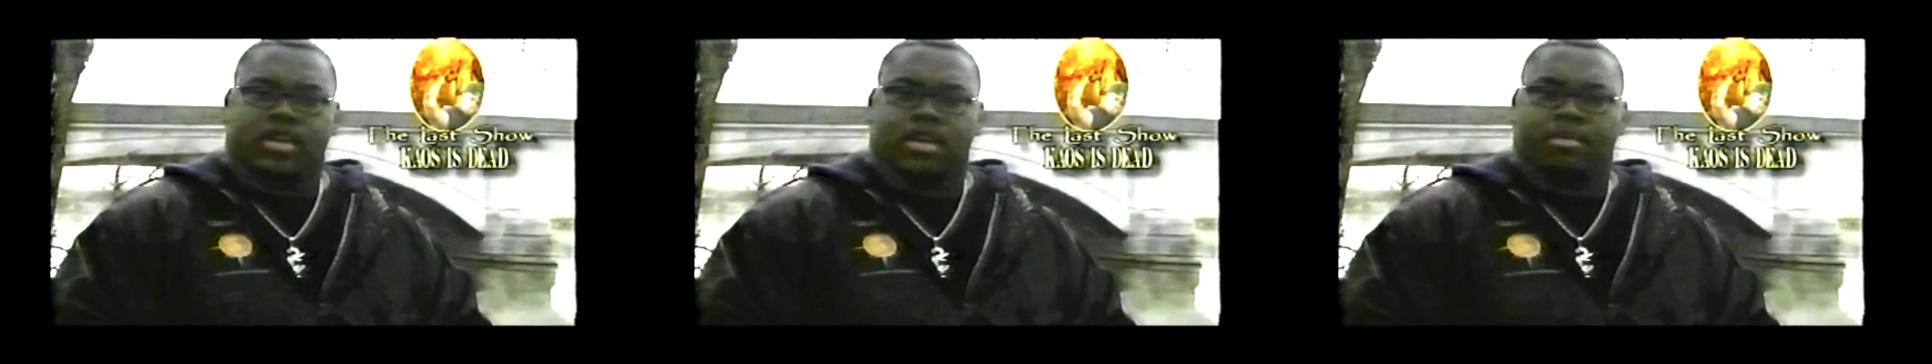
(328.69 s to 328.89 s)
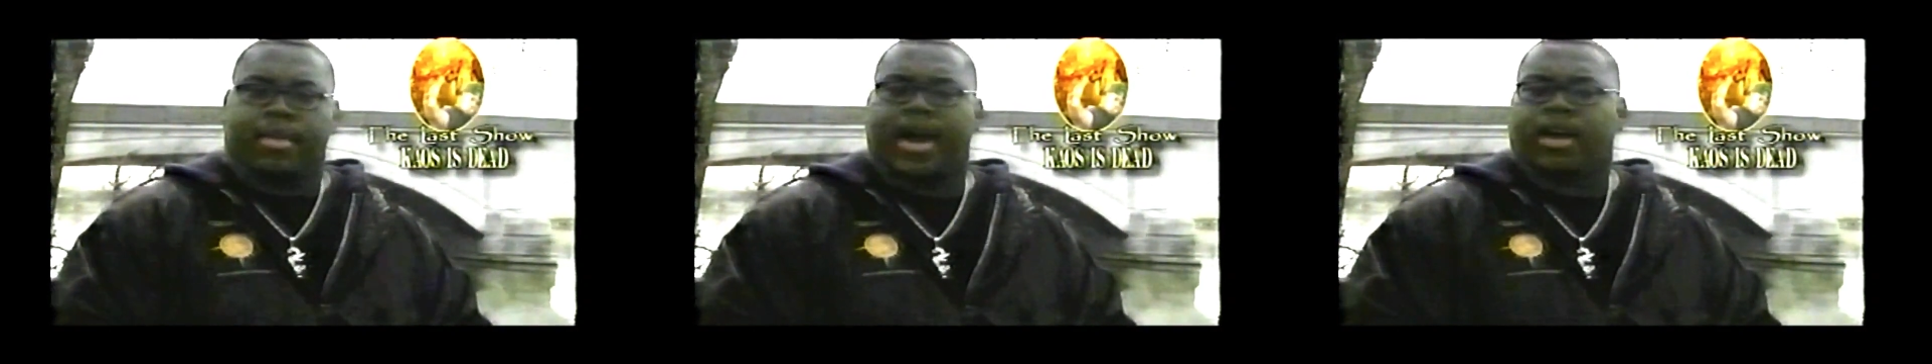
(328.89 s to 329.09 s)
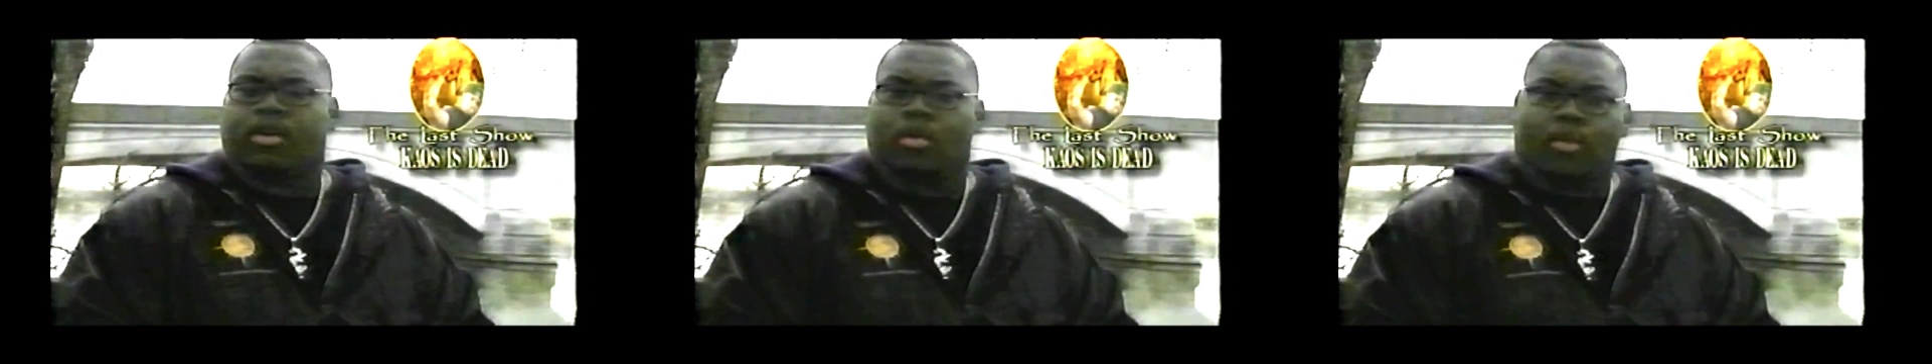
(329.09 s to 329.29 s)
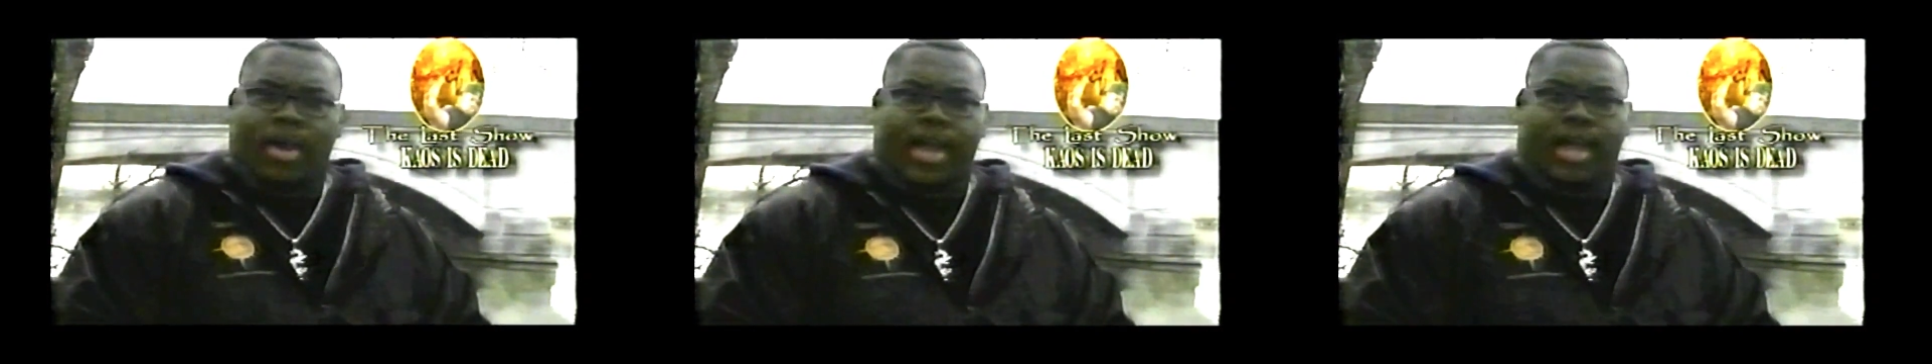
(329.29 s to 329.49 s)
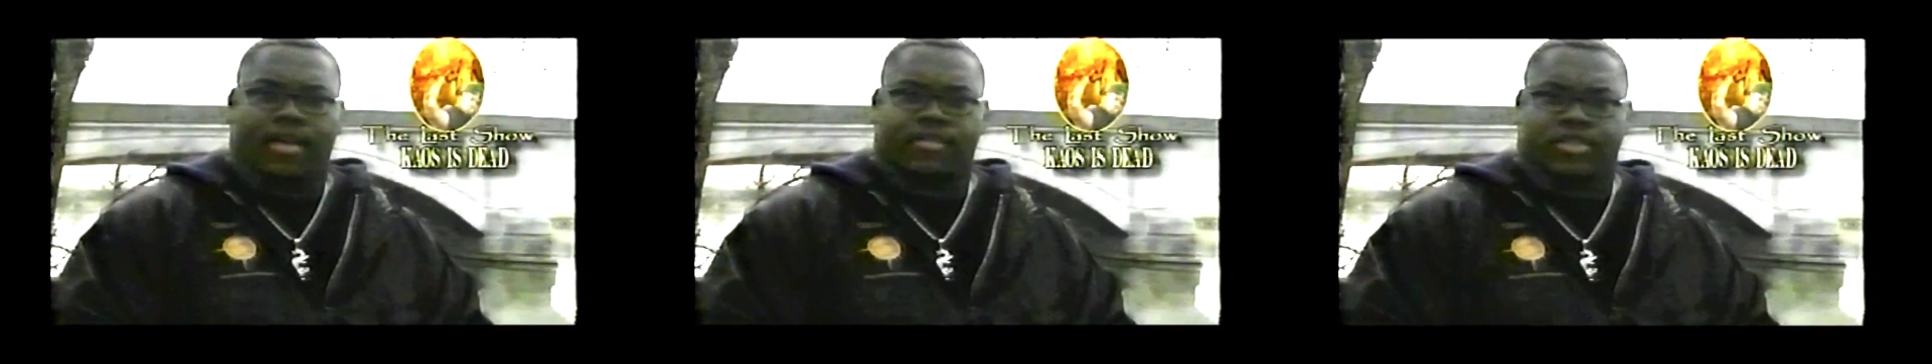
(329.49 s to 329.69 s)
microwaves,
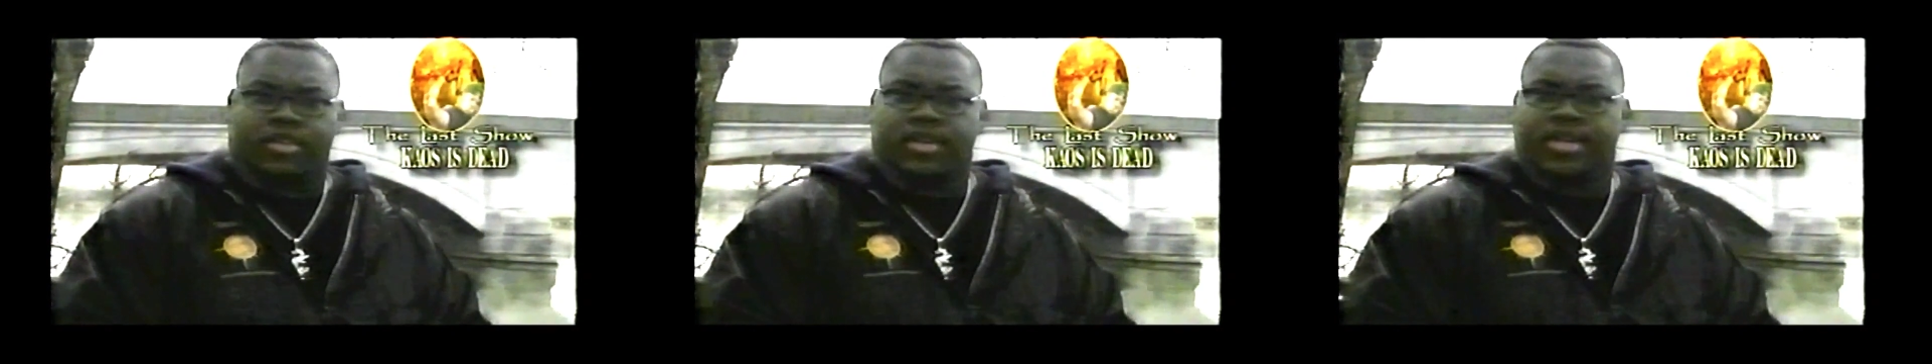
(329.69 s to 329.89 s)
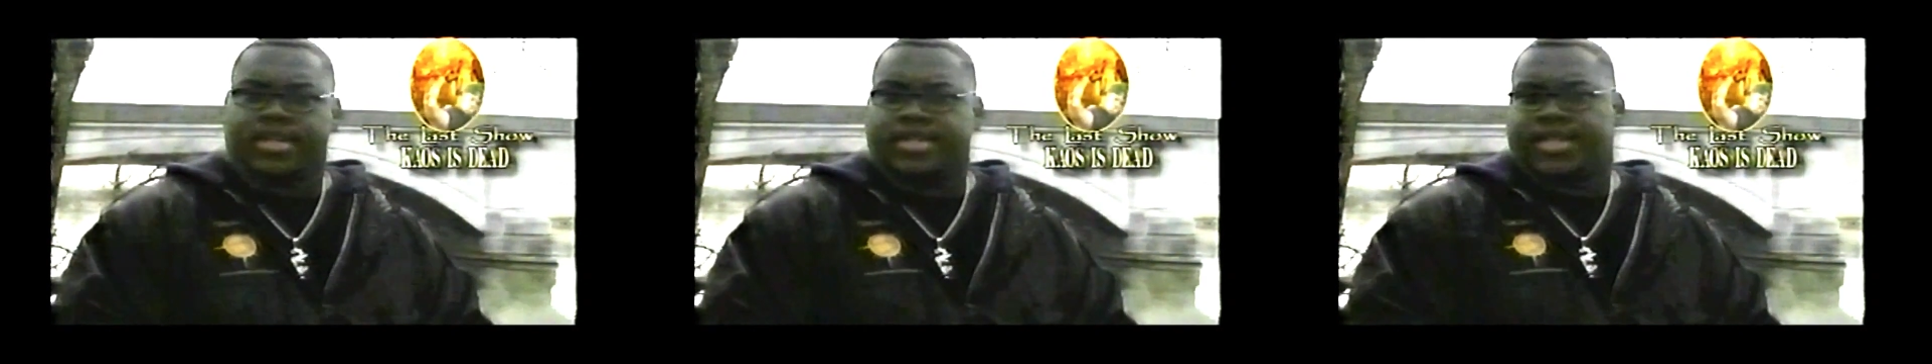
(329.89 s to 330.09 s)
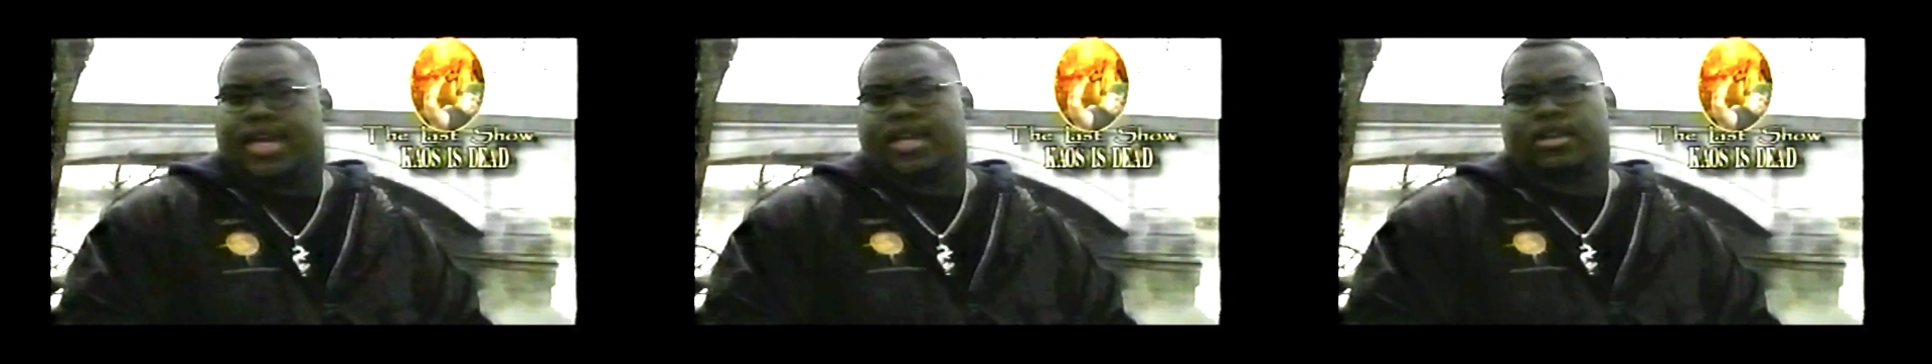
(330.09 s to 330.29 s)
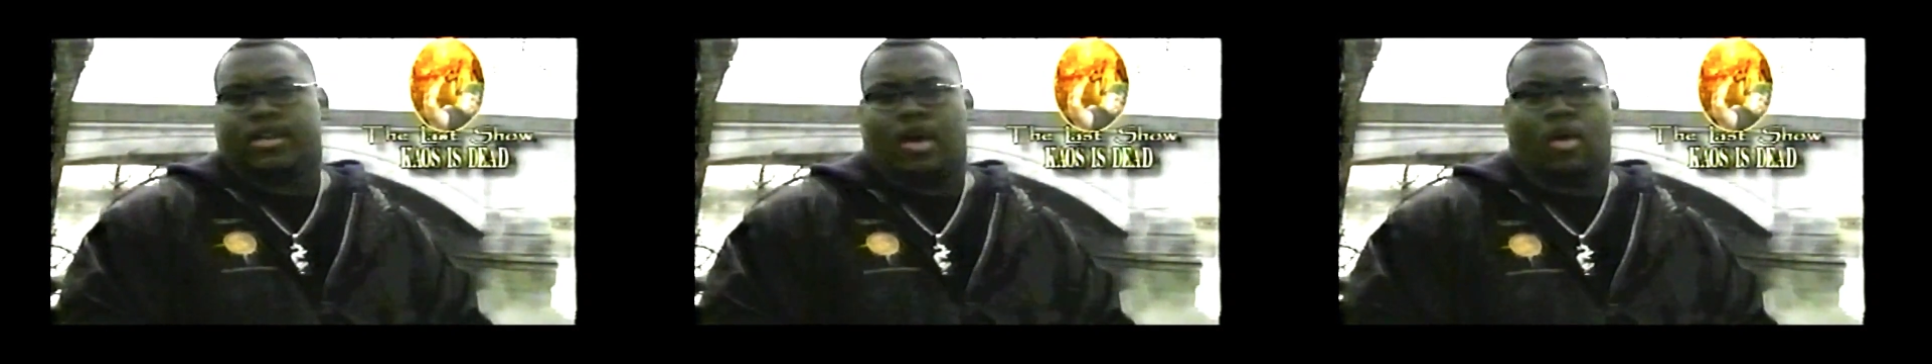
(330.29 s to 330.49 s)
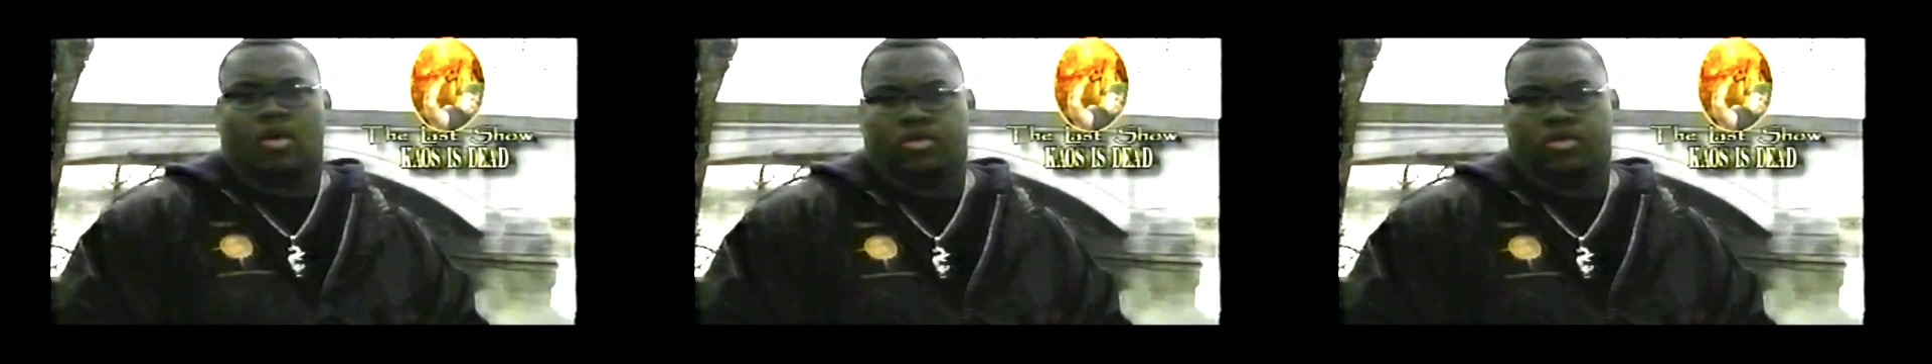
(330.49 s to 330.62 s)
your Nintendos,